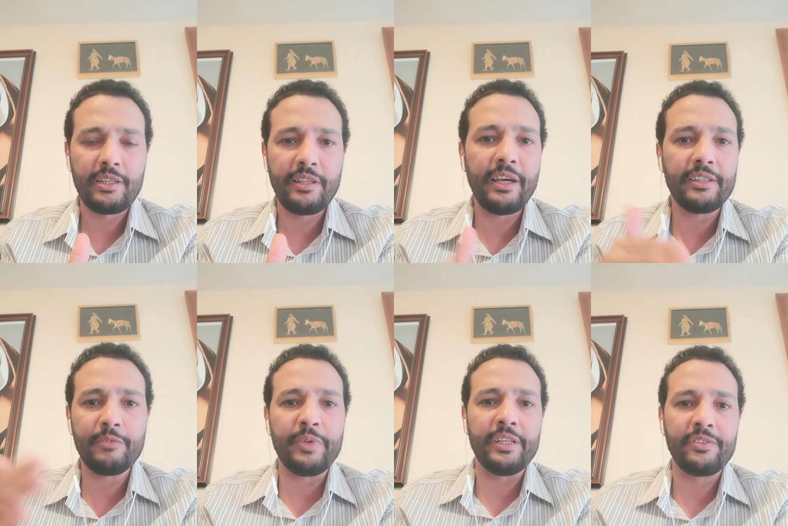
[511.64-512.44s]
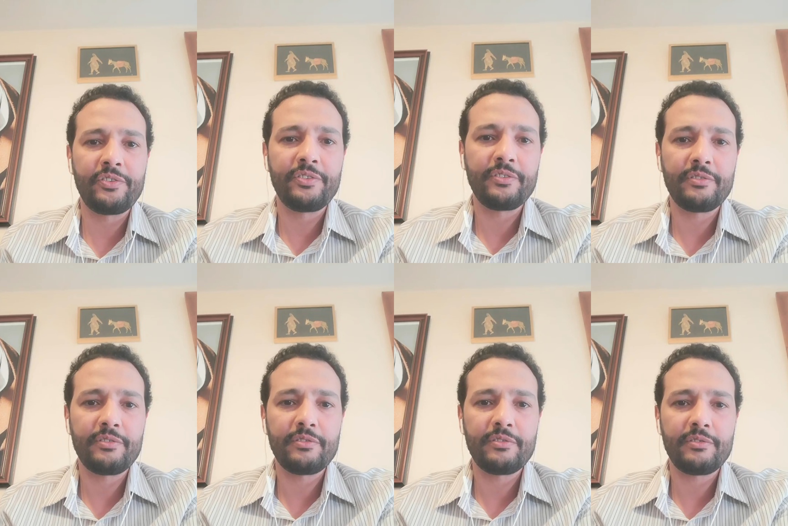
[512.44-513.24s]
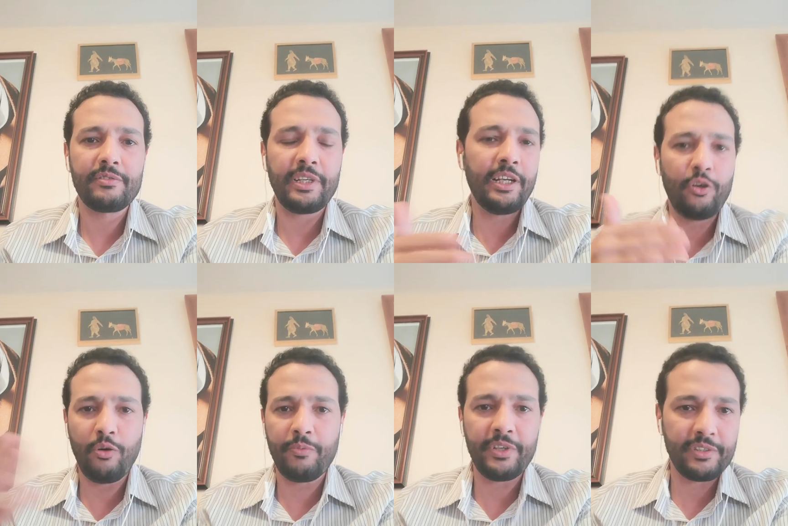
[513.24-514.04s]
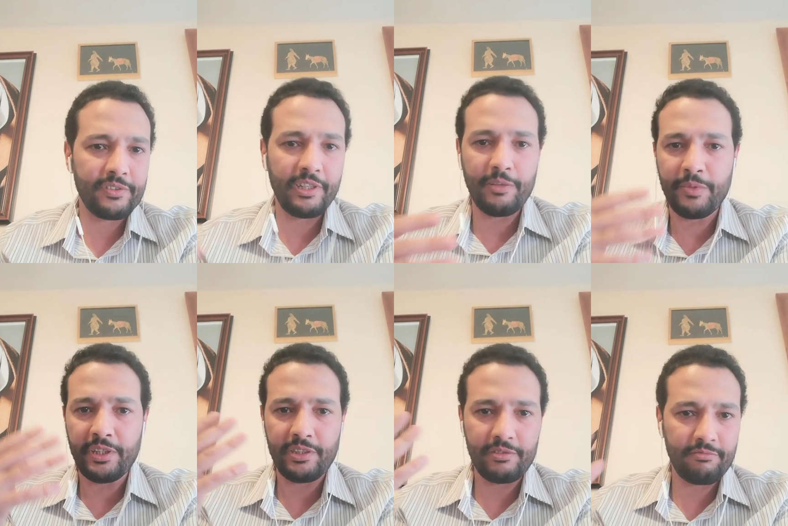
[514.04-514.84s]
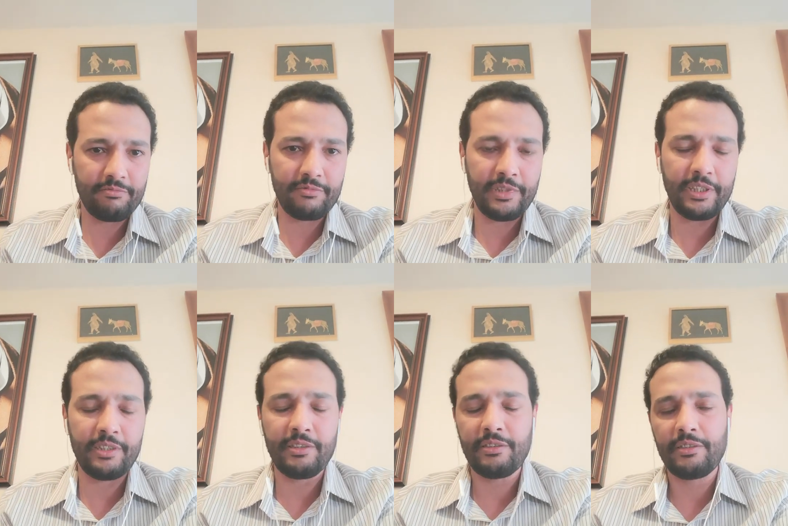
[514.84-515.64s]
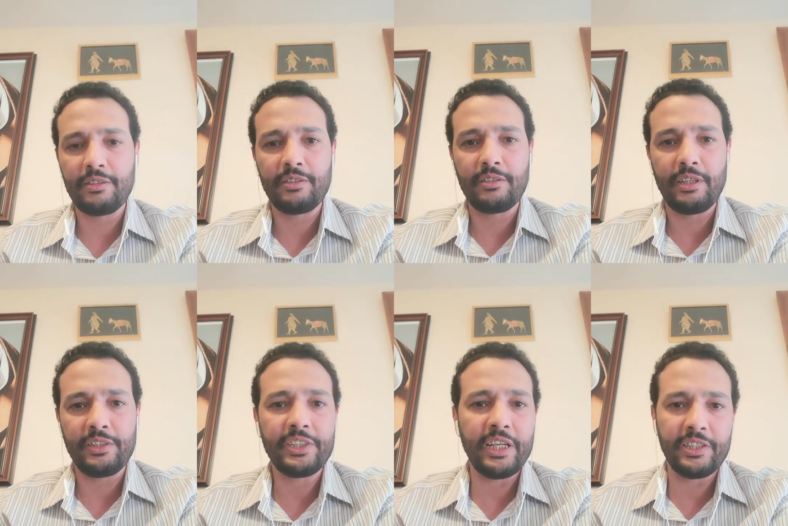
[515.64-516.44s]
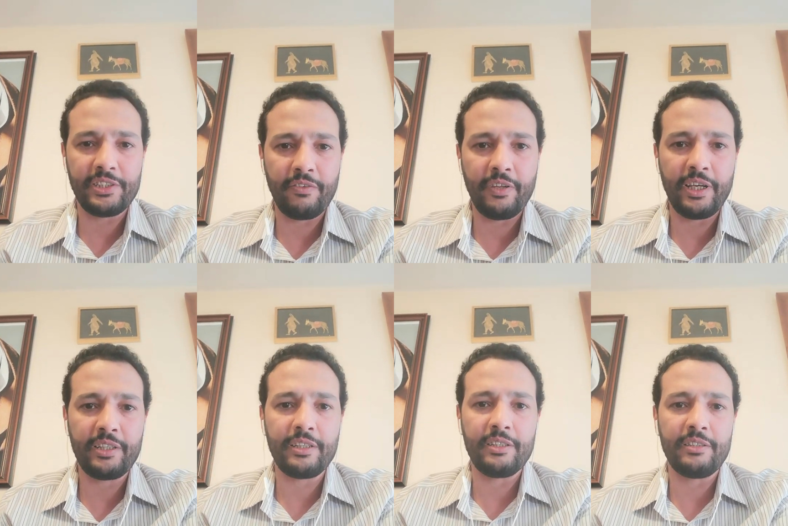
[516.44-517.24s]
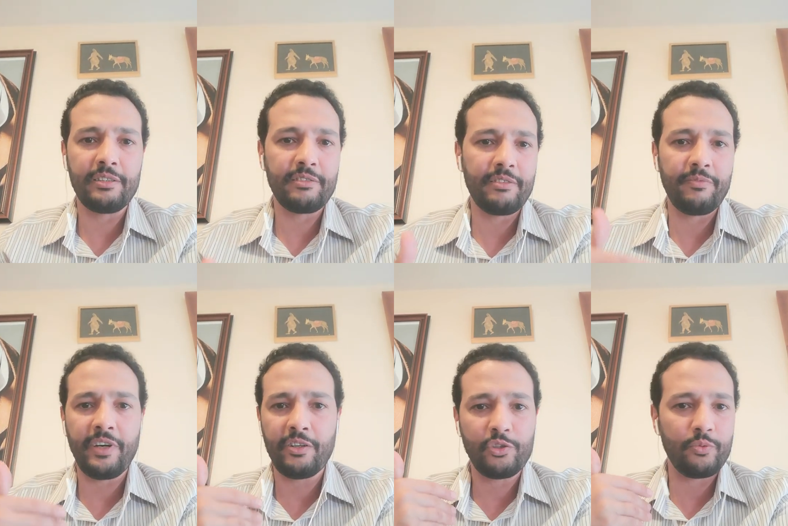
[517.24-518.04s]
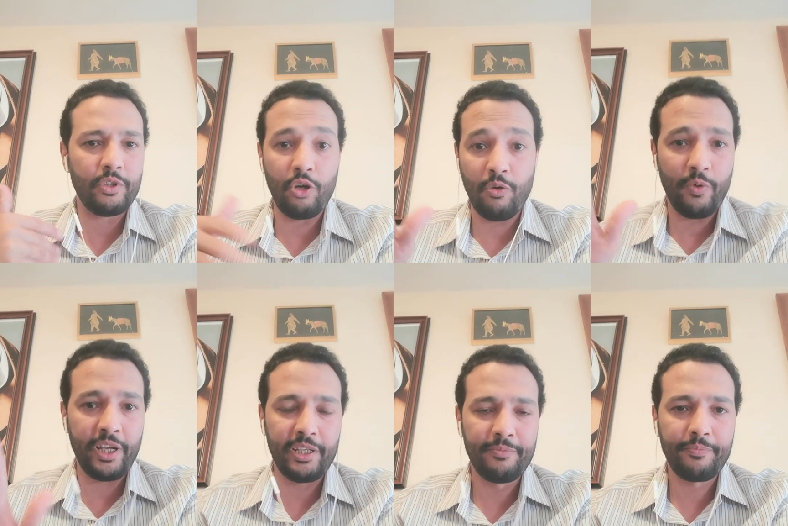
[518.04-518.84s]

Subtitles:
That depends. And I hope there is going to be a change in that, and the virus will go away.